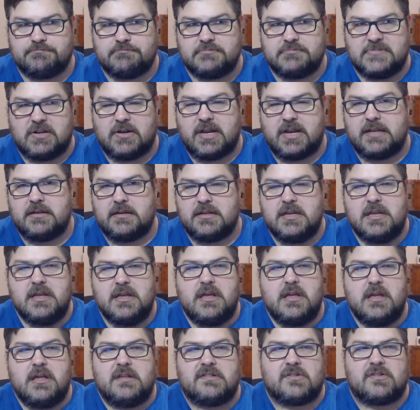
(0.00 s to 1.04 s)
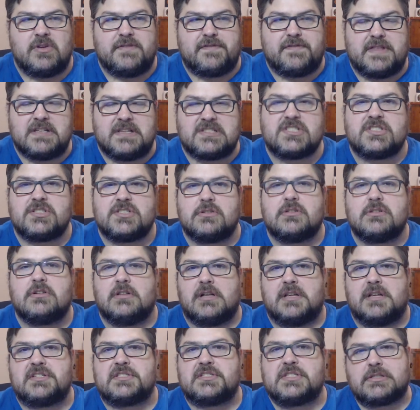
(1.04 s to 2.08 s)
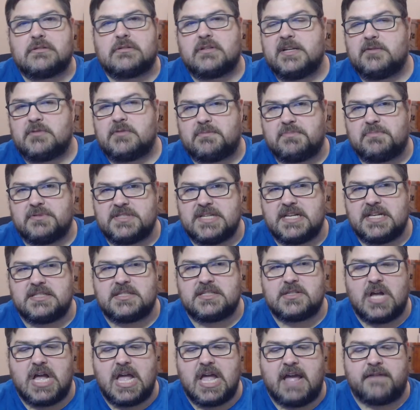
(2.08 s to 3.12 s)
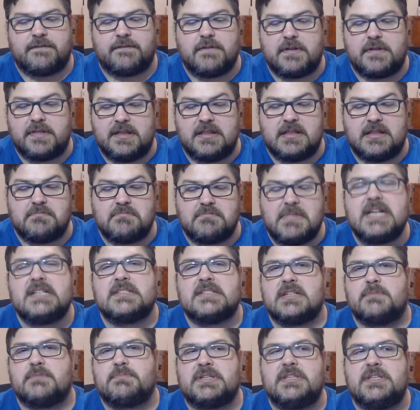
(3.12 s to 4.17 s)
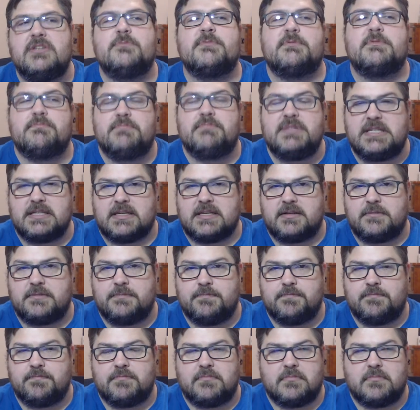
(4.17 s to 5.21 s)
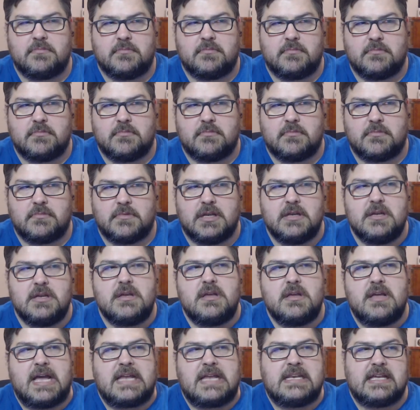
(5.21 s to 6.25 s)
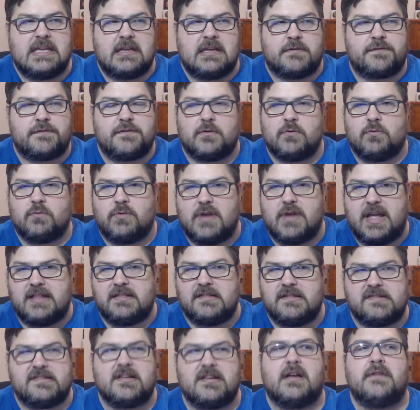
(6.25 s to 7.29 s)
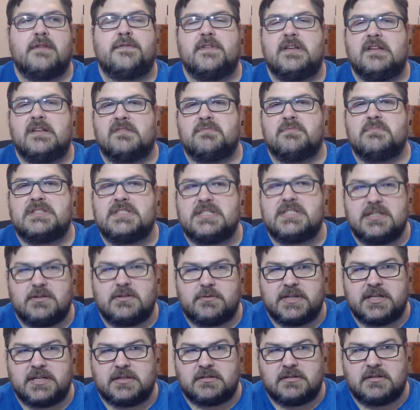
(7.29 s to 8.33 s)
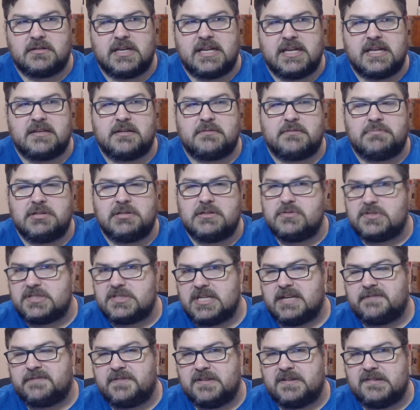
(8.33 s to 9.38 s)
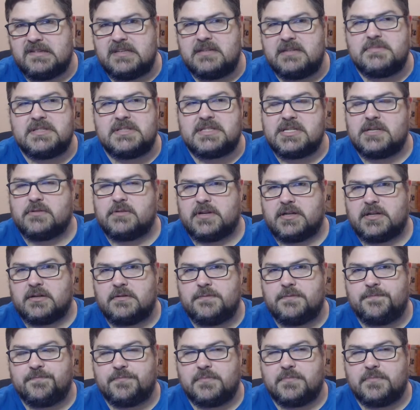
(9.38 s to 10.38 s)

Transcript: All right? So if this circle on the screen represents everything that makes up a human being, and if red stuff is material and blue stuff is immaterial,